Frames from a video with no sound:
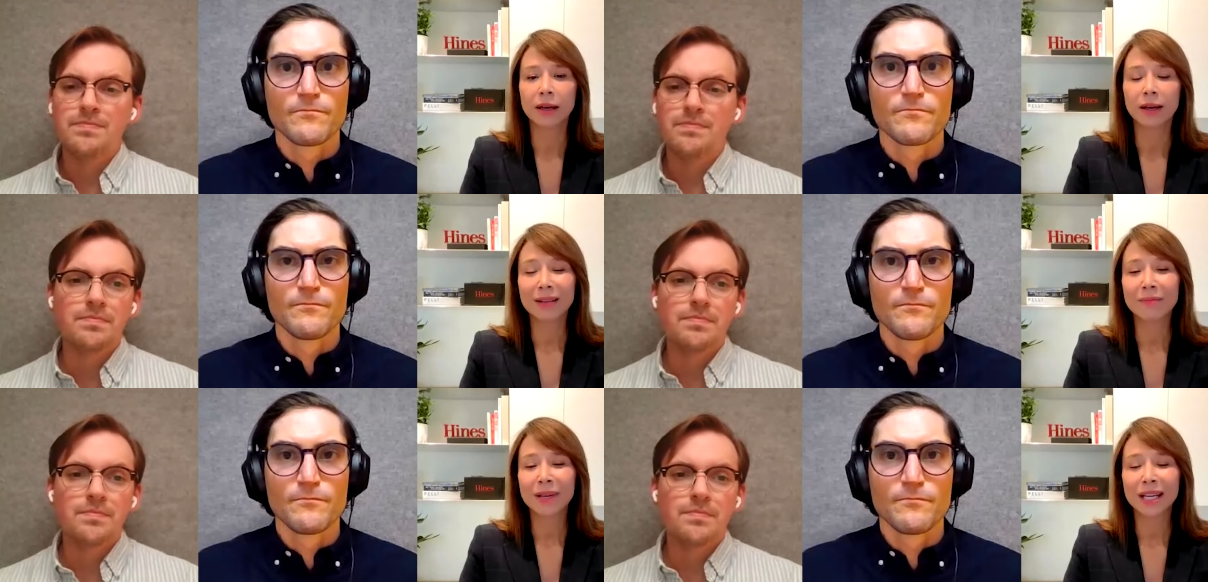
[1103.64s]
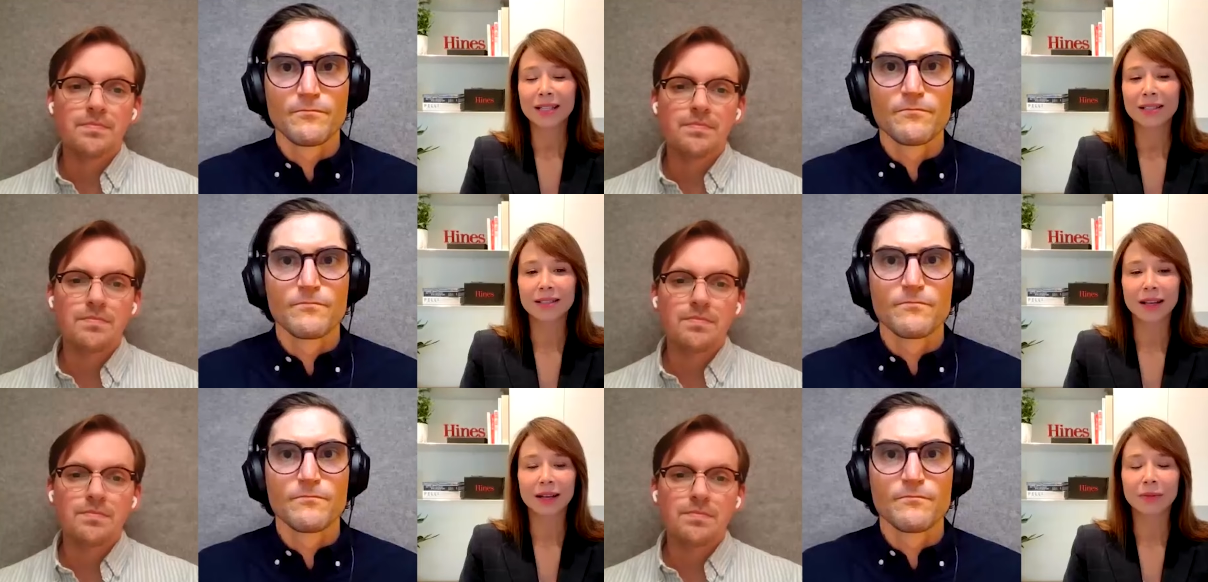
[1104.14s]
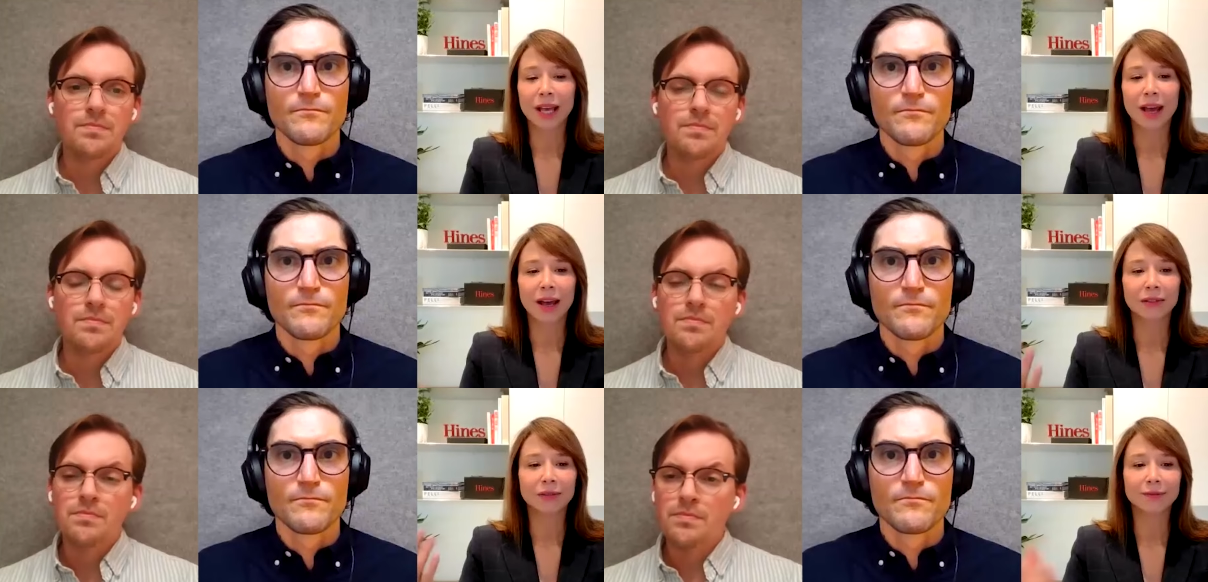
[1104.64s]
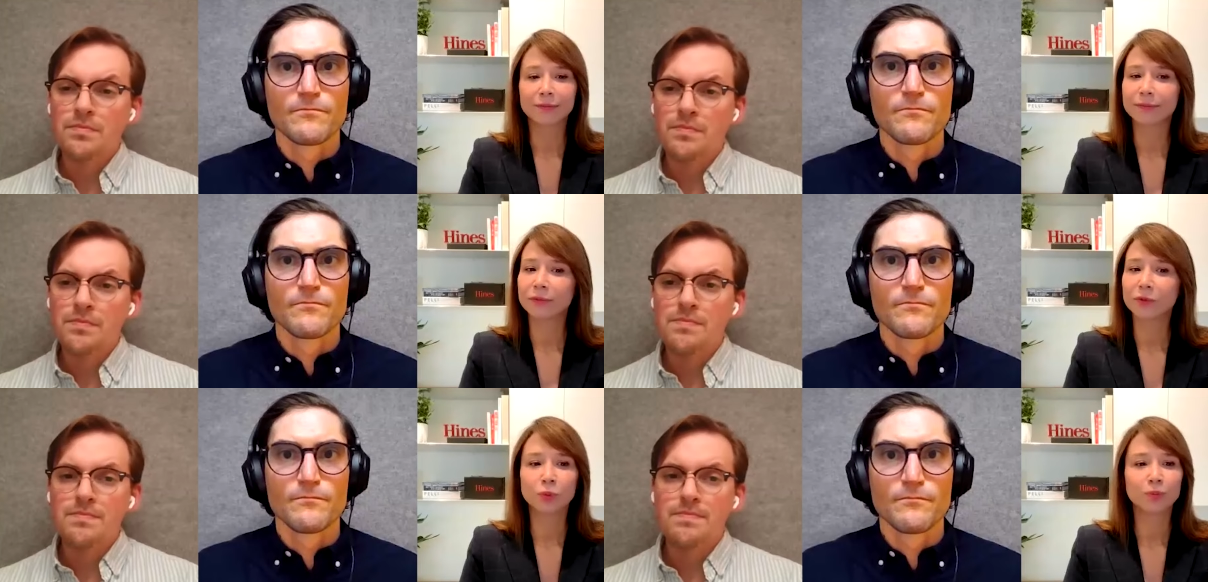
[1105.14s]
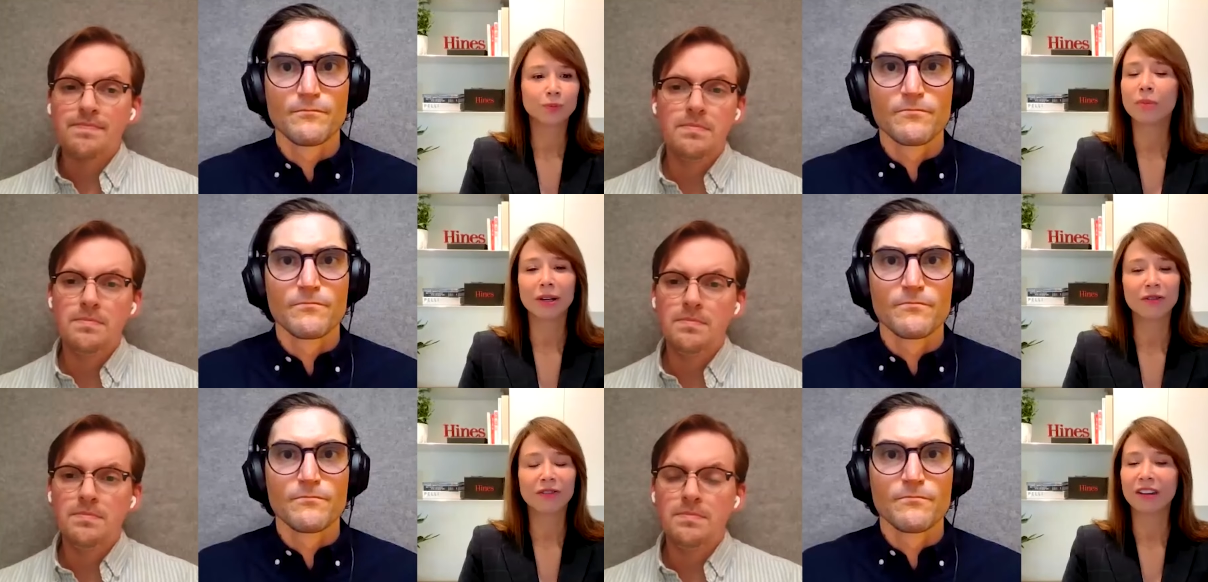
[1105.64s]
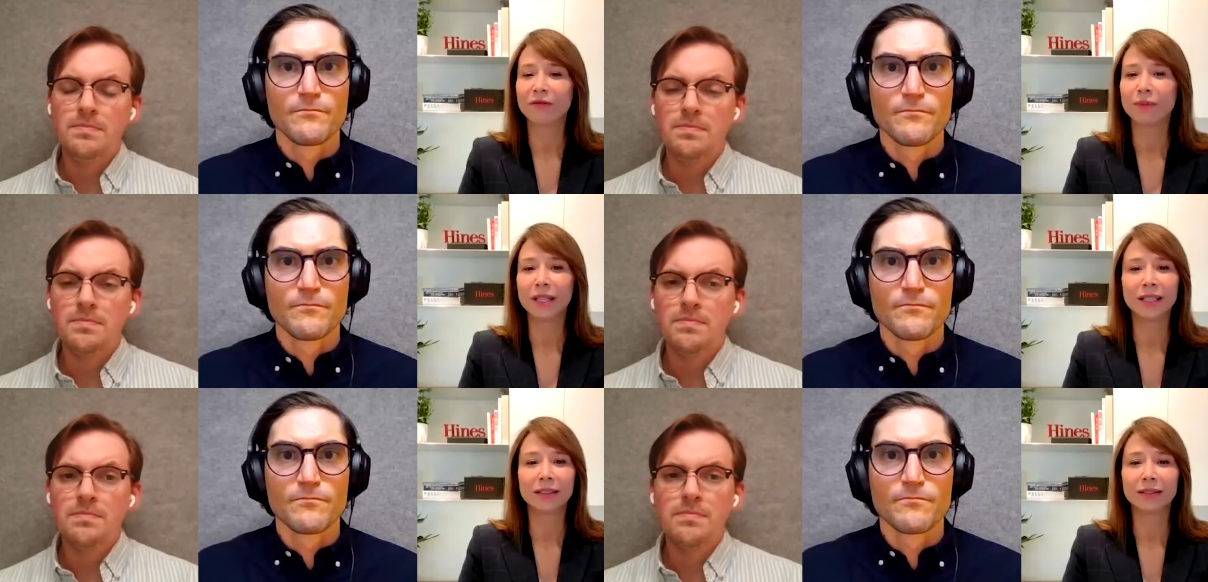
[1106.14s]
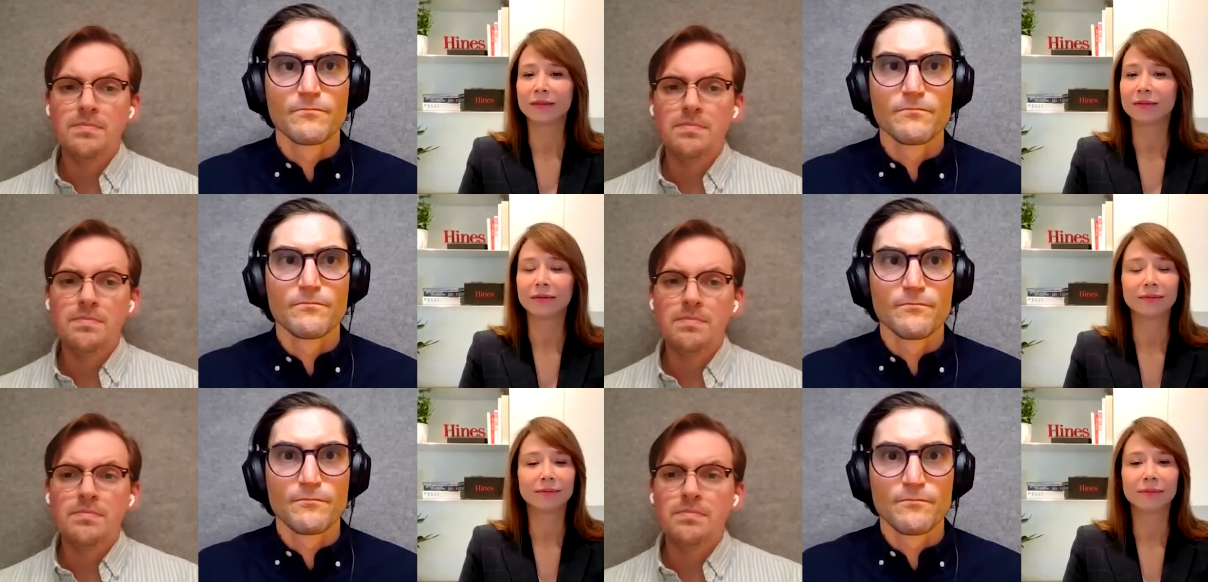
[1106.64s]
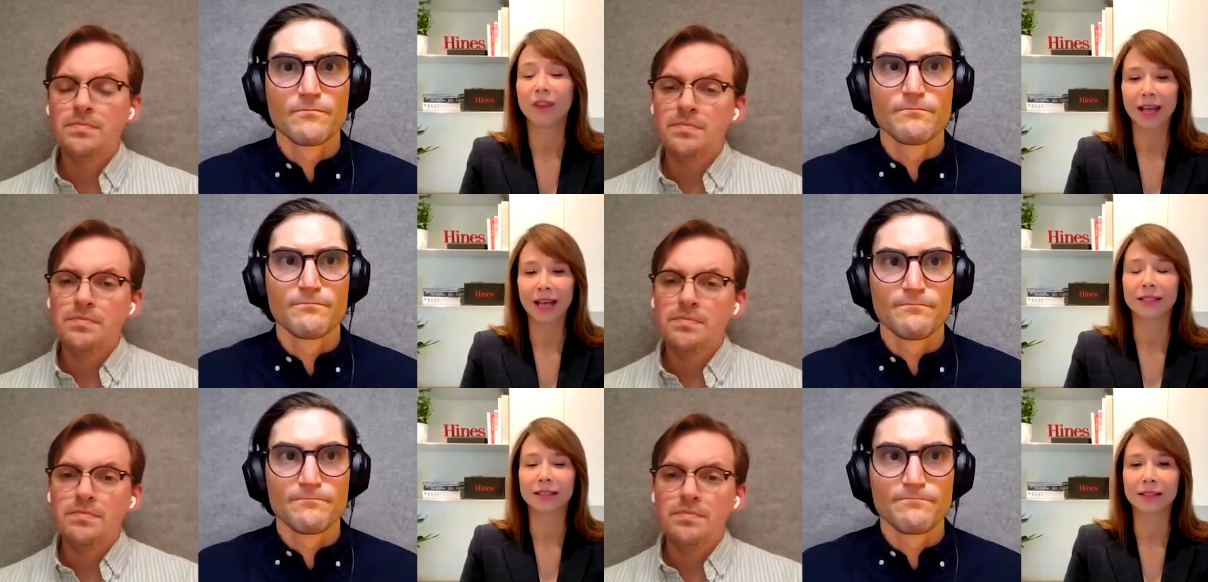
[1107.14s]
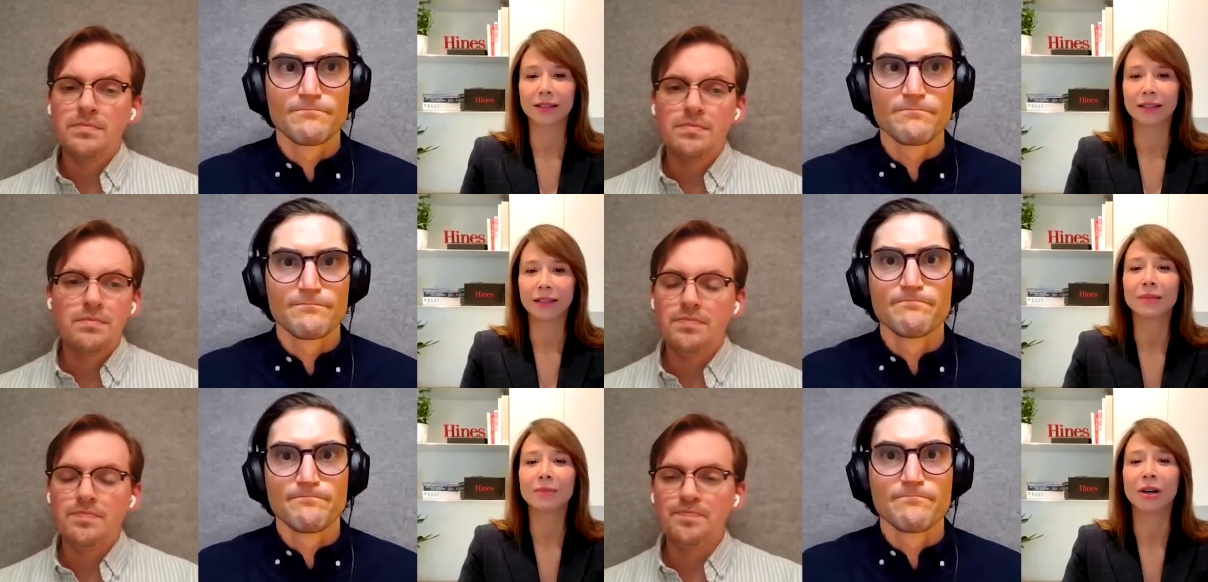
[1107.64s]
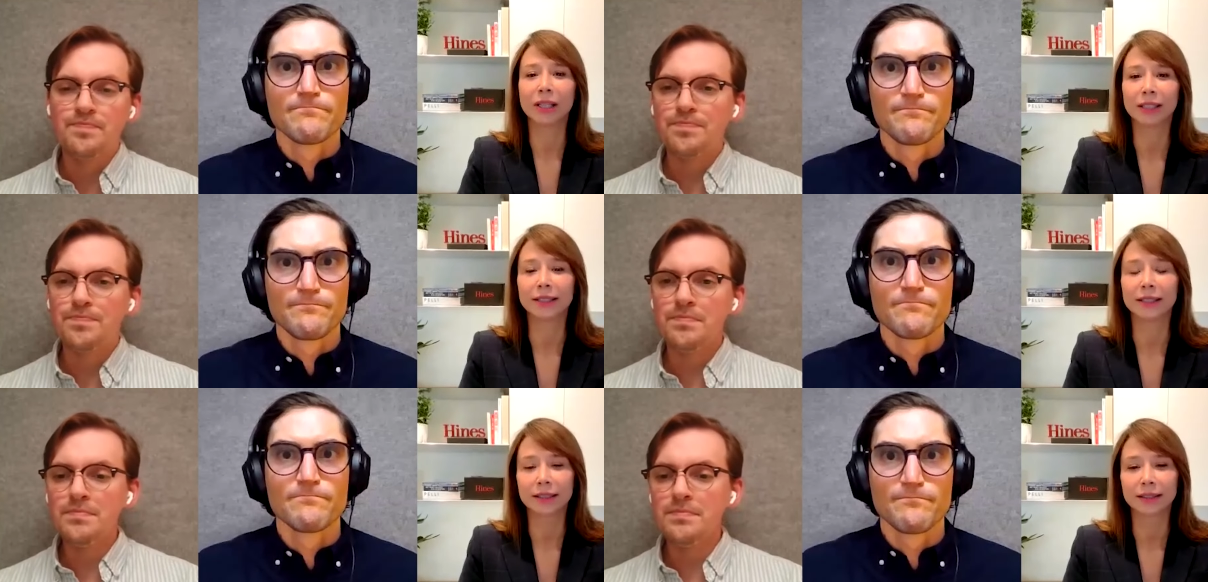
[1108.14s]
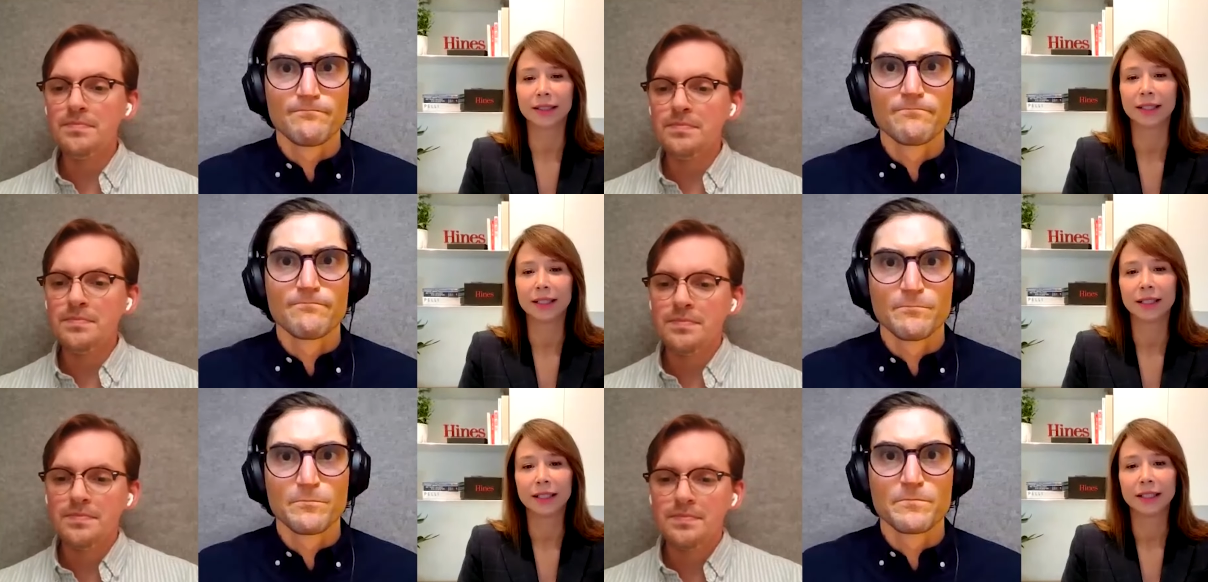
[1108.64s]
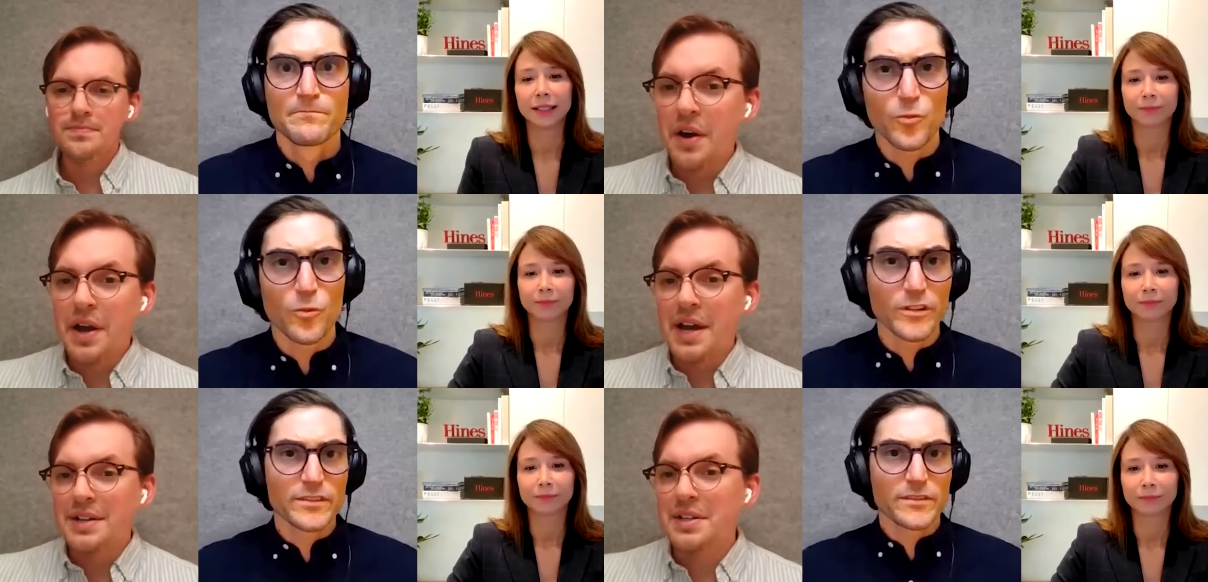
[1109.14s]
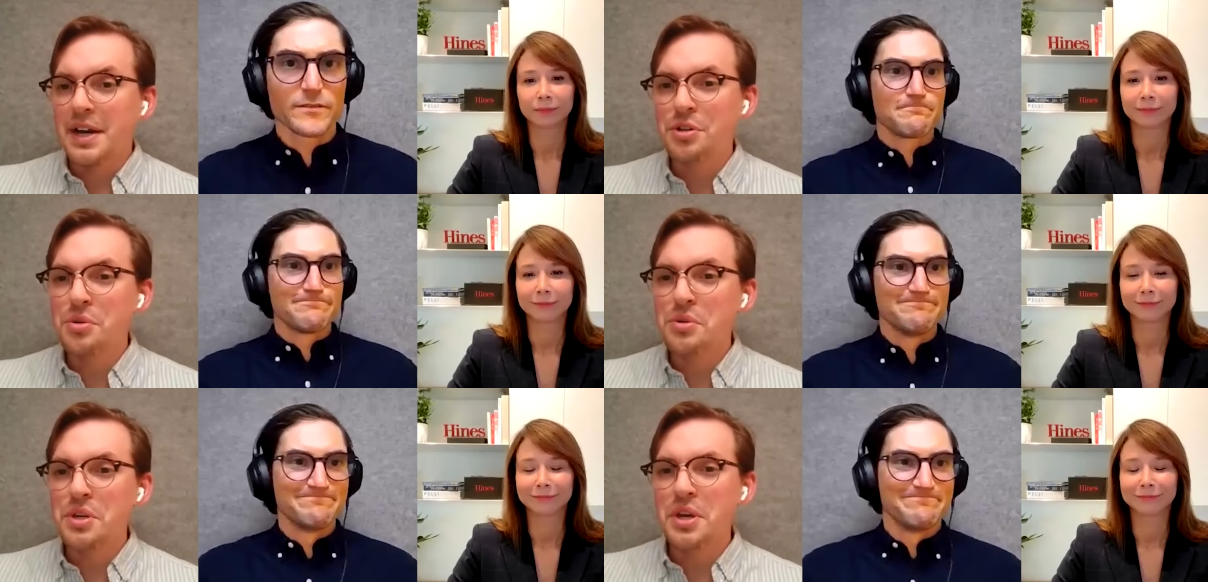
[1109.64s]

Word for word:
Speaker 1: What that means is that we have 1.5 billion to invest in this market.
Speaker 2: So you've now had two